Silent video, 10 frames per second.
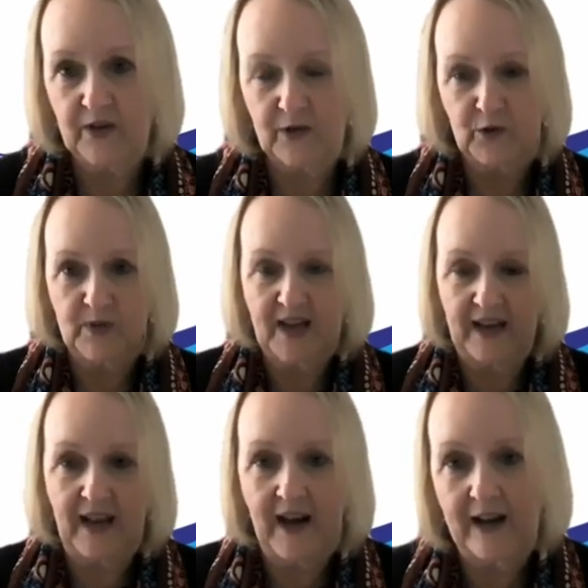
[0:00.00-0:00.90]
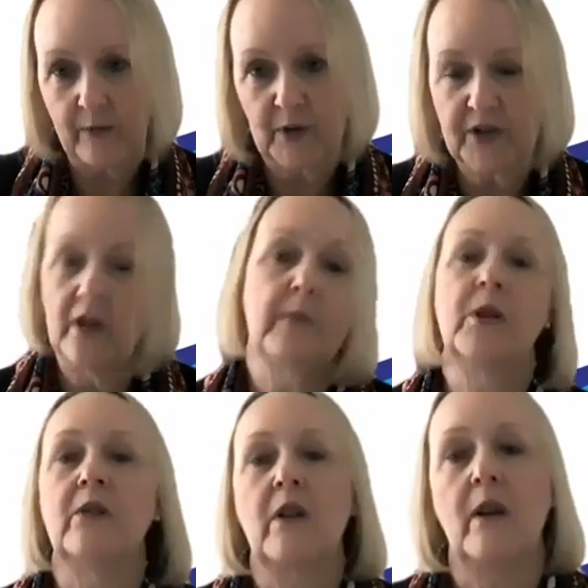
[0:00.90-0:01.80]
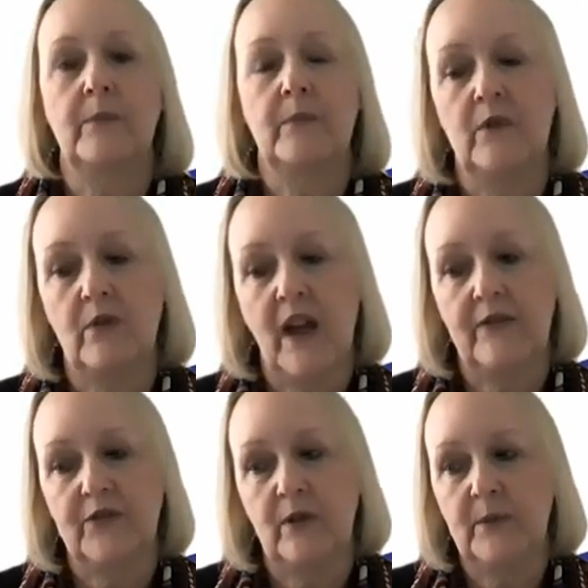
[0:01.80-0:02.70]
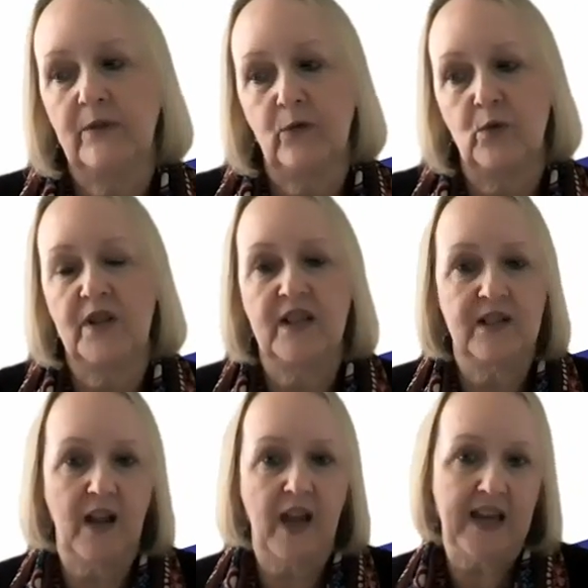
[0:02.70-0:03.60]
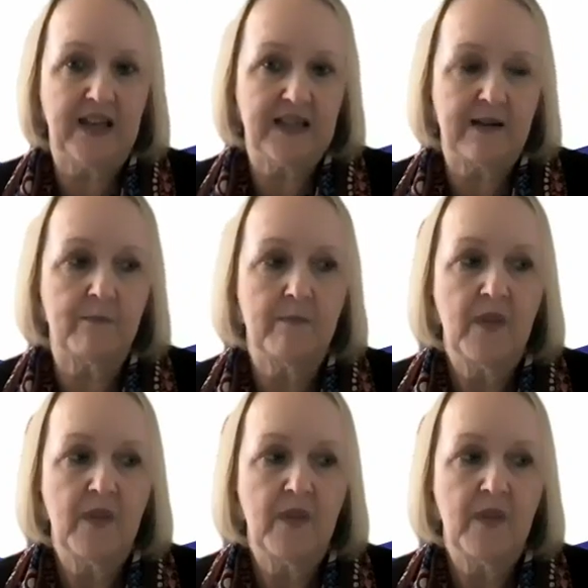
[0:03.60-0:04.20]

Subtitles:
Because you were saying at any one time you look after up to 40 to 80